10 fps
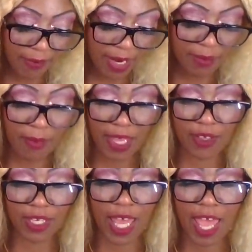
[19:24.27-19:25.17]
getting ready to
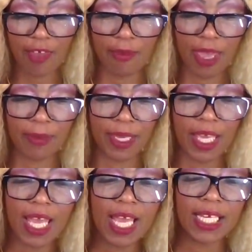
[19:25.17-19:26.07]
make you laugh, baby.
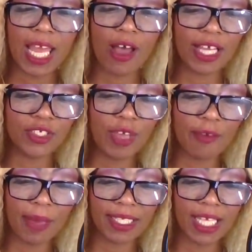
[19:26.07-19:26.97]
Now, I do
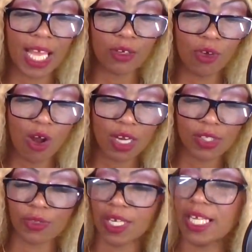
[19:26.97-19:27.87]
have my title card,
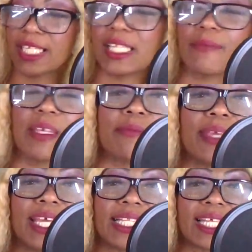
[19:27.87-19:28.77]
so there is something
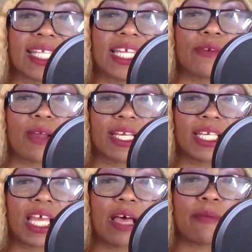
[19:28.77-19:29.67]
big that's getting ready
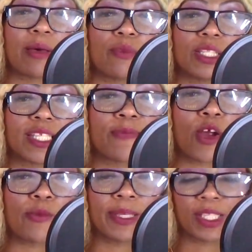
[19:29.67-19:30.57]
to come up with this
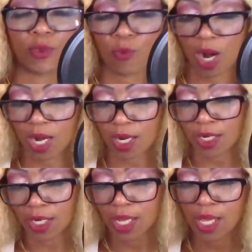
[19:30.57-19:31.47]
verb is the
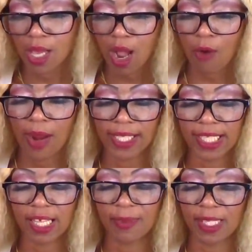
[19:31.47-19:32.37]
word. All right,
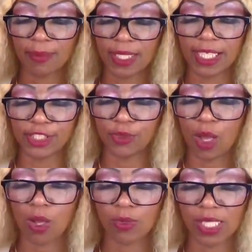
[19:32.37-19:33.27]
this could be something that you
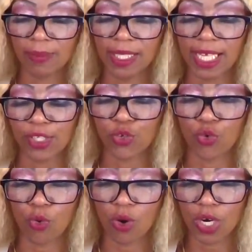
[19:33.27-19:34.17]
own, something that's
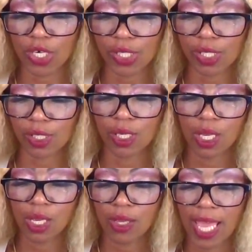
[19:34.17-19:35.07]
yours
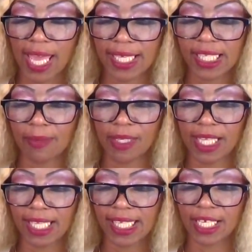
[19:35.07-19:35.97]
okay? Something
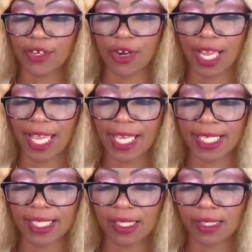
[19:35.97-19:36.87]
that's in your
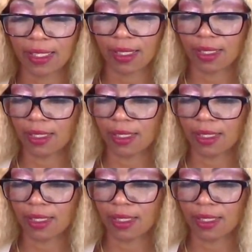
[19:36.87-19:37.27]
hands.